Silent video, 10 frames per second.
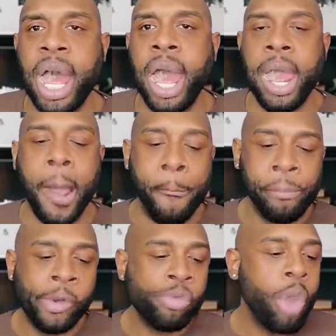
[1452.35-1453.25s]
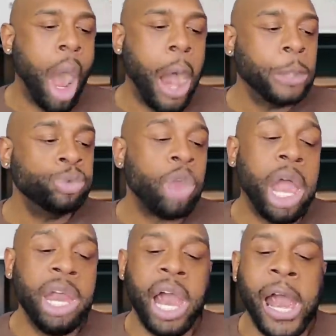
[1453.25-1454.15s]
today.
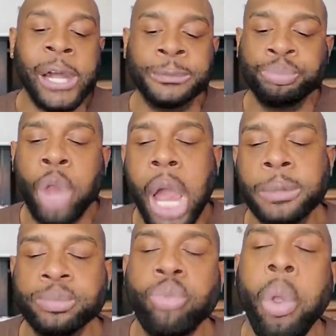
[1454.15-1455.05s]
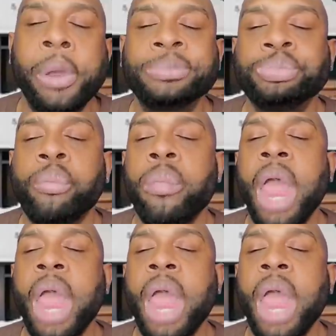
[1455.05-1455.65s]
He have. Mm.